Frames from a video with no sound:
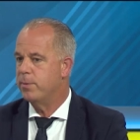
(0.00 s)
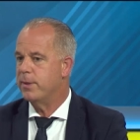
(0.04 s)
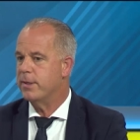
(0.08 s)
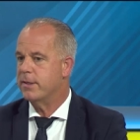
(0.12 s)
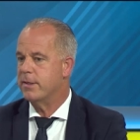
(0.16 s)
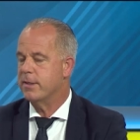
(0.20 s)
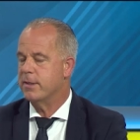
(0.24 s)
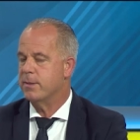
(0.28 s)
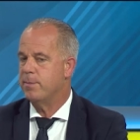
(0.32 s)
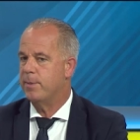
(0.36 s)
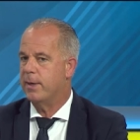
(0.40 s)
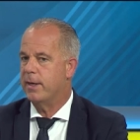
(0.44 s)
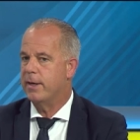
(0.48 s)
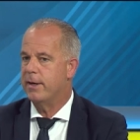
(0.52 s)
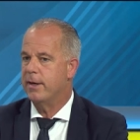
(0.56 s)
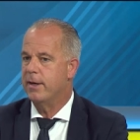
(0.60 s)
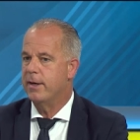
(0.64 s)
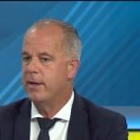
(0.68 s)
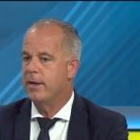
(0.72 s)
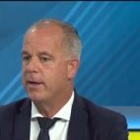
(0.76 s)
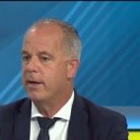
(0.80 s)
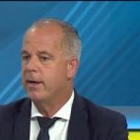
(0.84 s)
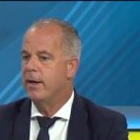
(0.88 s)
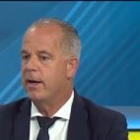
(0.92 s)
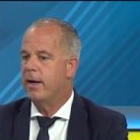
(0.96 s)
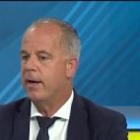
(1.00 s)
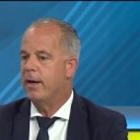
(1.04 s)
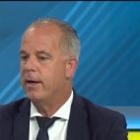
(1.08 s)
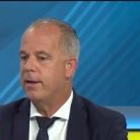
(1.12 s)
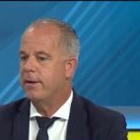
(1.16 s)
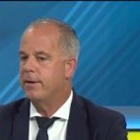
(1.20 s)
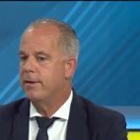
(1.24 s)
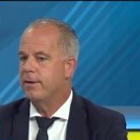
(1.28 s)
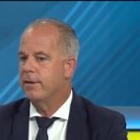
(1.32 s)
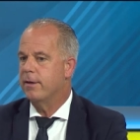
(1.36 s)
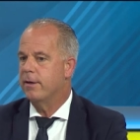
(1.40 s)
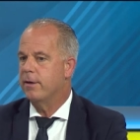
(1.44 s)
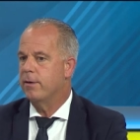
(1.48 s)
in the new business plan.
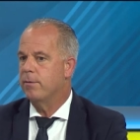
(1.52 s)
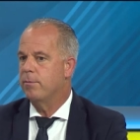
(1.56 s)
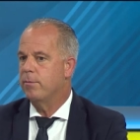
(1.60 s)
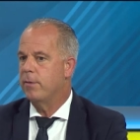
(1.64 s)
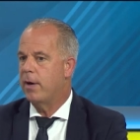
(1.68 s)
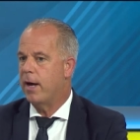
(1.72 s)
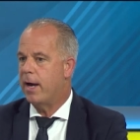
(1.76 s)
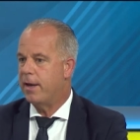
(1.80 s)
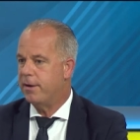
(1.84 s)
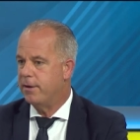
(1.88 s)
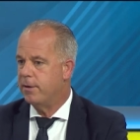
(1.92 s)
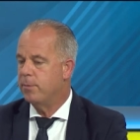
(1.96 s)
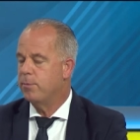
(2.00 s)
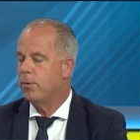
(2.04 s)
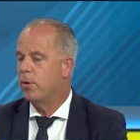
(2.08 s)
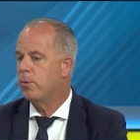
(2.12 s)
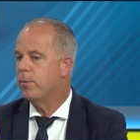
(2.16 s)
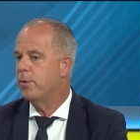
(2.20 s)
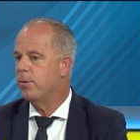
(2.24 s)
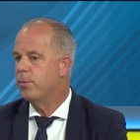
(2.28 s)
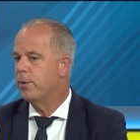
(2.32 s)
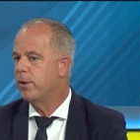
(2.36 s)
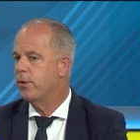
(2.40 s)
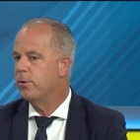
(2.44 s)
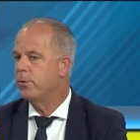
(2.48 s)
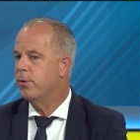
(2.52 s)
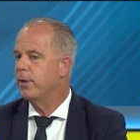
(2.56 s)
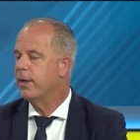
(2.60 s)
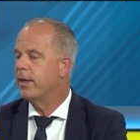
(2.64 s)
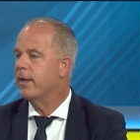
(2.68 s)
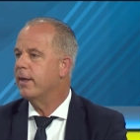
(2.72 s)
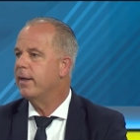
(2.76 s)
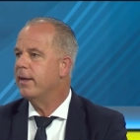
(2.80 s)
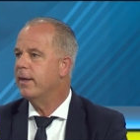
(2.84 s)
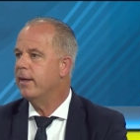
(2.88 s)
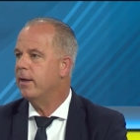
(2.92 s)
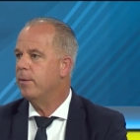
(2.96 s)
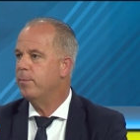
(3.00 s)
And uh, at the moment, we are
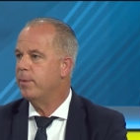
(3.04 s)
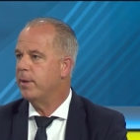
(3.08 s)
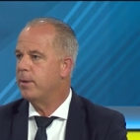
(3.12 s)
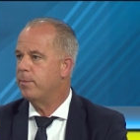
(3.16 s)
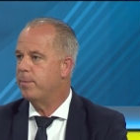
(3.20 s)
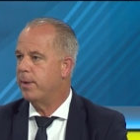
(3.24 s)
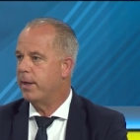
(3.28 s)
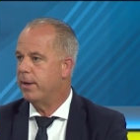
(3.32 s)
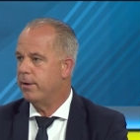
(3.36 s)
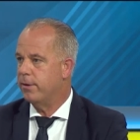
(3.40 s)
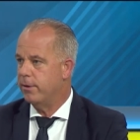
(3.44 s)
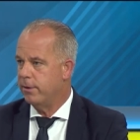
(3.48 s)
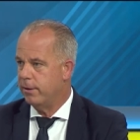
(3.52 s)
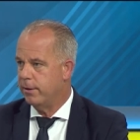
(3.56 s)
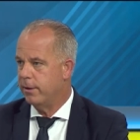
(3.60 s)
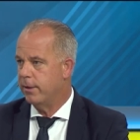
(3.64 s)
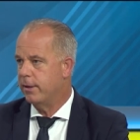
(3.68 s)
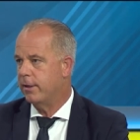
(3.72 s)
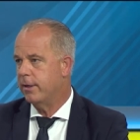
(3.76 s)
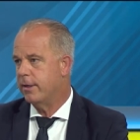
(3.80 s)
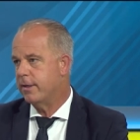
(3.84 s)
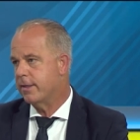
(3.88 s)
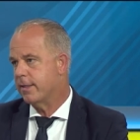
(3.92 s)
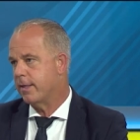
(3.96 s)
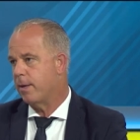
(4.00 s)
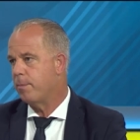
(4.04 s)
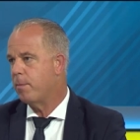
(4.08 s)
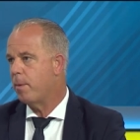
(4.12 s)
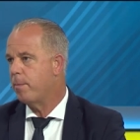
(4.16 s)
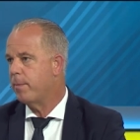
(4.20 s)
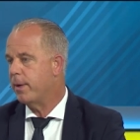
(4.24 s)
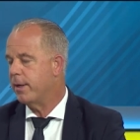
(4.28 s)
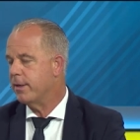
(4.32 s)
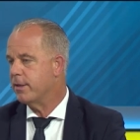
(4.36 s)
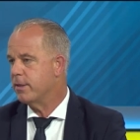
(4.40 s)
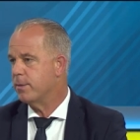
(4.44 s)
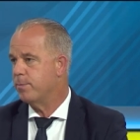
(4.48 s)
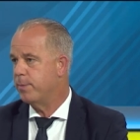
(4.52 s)
doing a little bit better in these
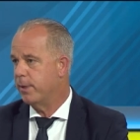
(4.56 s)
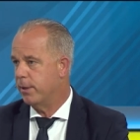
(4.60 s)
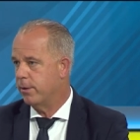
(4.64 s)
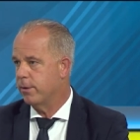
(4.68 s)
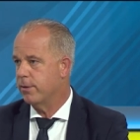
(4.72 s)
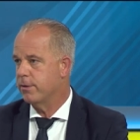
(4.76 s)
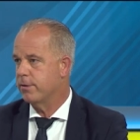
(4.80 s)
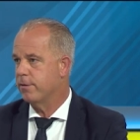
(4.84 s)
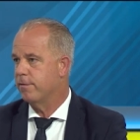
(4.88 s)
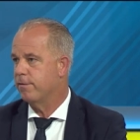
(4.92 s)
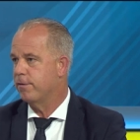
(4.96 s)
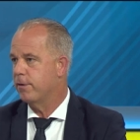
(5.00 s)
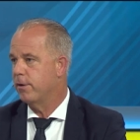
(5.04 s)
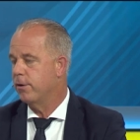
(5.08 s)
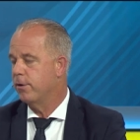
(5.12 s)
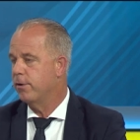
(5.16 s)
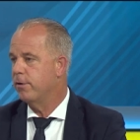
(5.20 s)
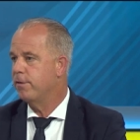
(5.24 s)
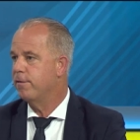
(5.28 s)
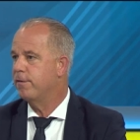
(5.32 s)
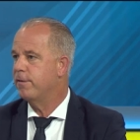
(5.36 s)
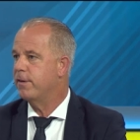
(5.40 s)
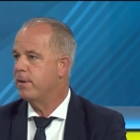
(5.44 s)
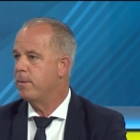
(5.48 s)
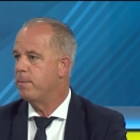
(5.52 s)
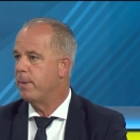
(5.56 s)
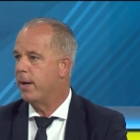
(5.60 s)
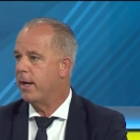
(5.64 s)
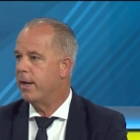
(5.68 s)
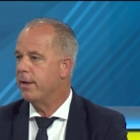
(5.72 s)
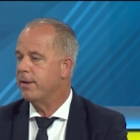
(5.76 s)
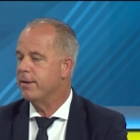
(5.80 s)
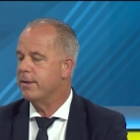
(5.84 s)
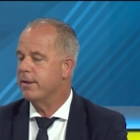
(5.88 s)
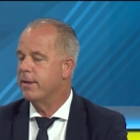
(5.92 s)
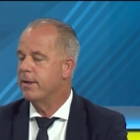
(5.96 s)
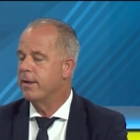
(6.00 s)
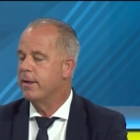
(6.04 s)
summer months because of a lot of
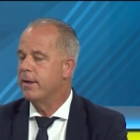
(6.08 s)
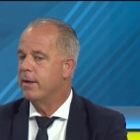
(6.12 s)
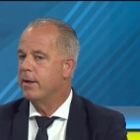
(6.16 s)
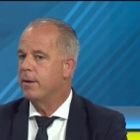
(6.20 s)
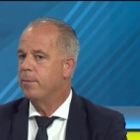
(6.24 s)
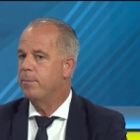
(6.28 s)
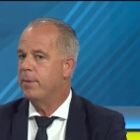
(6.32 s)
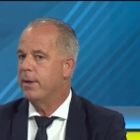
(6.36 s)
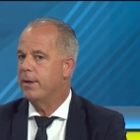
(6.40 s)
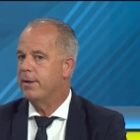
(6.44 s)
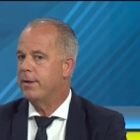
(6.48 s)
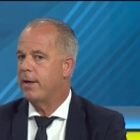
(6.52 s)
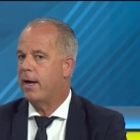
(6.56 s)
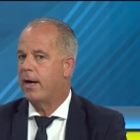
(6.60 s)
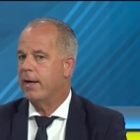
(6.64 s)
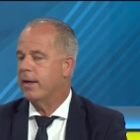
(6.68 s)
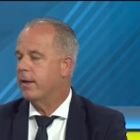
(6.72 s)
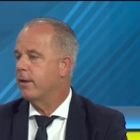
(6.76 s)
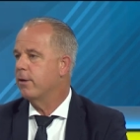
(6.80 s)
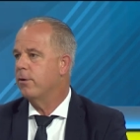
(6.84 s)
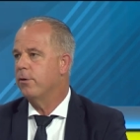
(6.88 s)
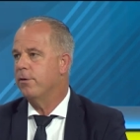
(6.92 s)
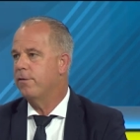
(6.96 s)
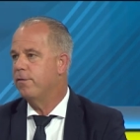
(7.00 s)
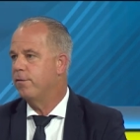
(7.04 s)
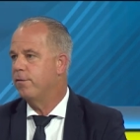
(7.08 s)
demand but I